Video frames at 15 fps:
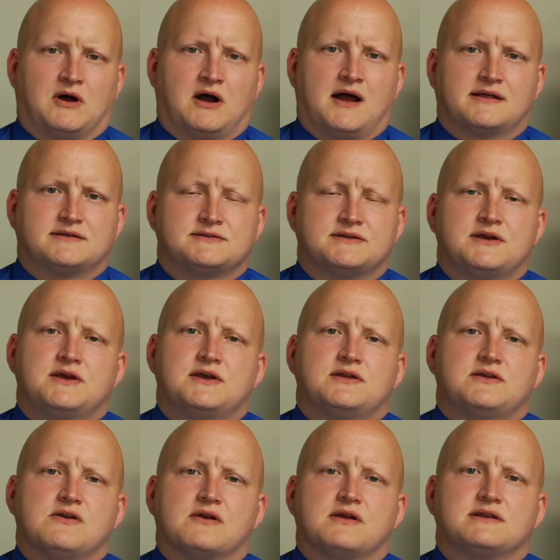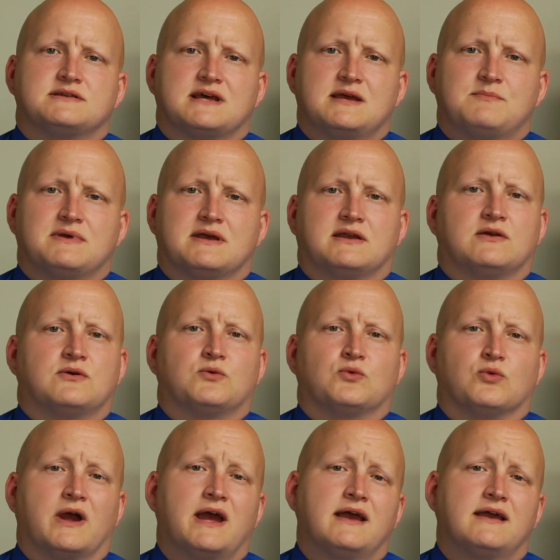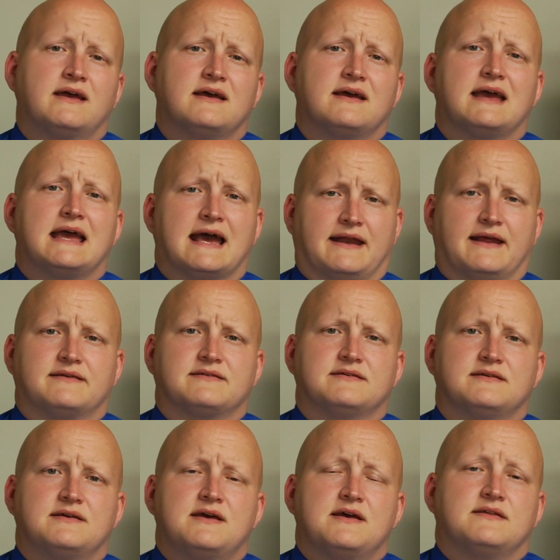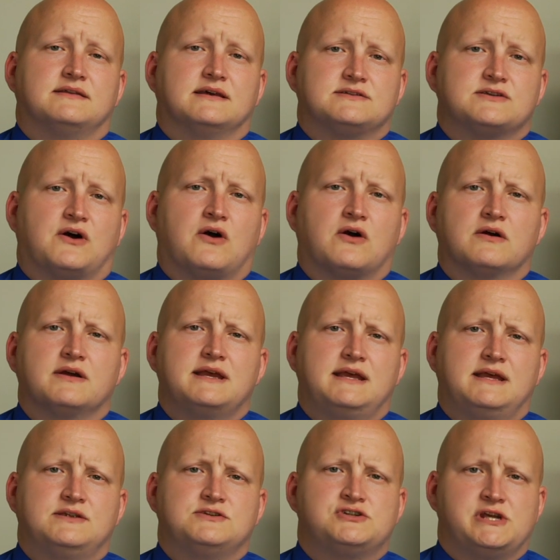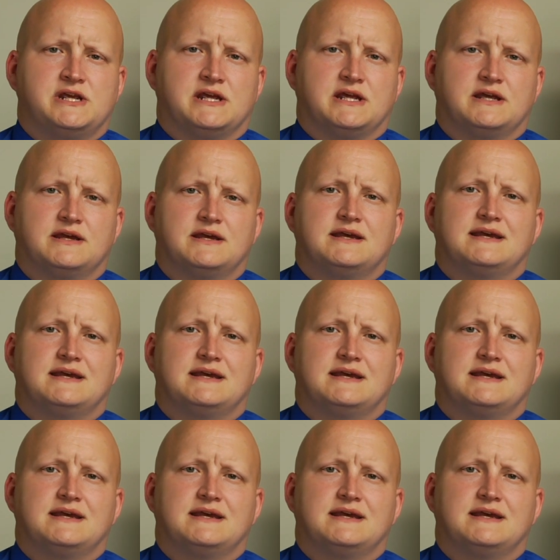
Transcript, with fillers: box, you're going to type in Reg Edit. That's R-E-G-E-D-I-T